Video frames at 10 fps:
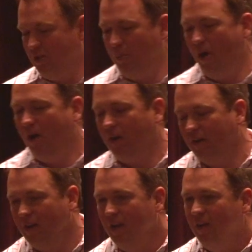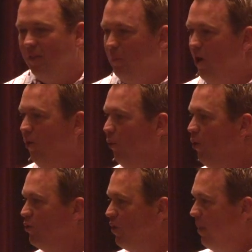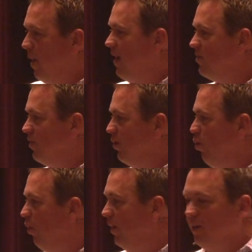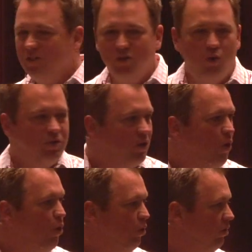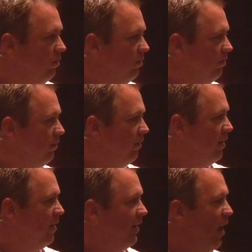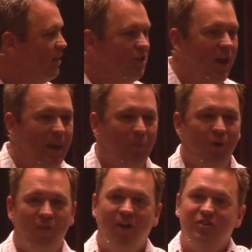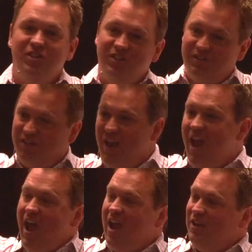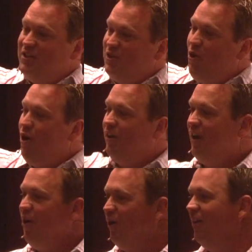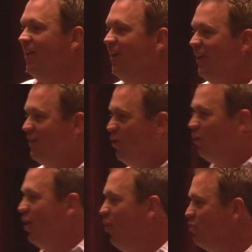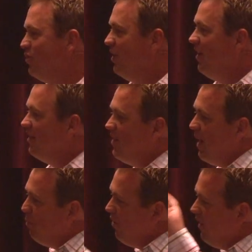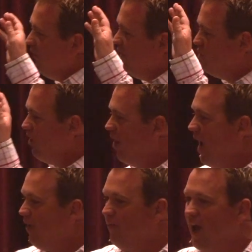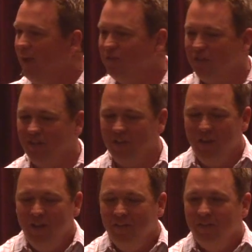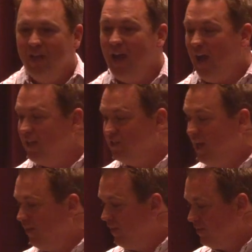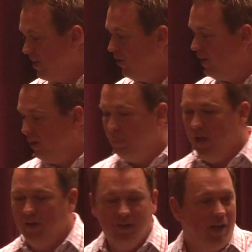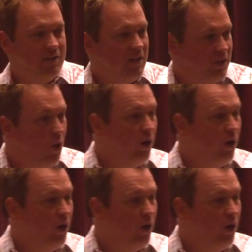ball, and the ball rolls right past the goalie, and he scores a goal. Now I saw Amber over there. She's, "Yeah, he scored," and his old coach was sitting next to Amber. They're giving each other high fives, and I sent this other kid, Ben. I said, "Go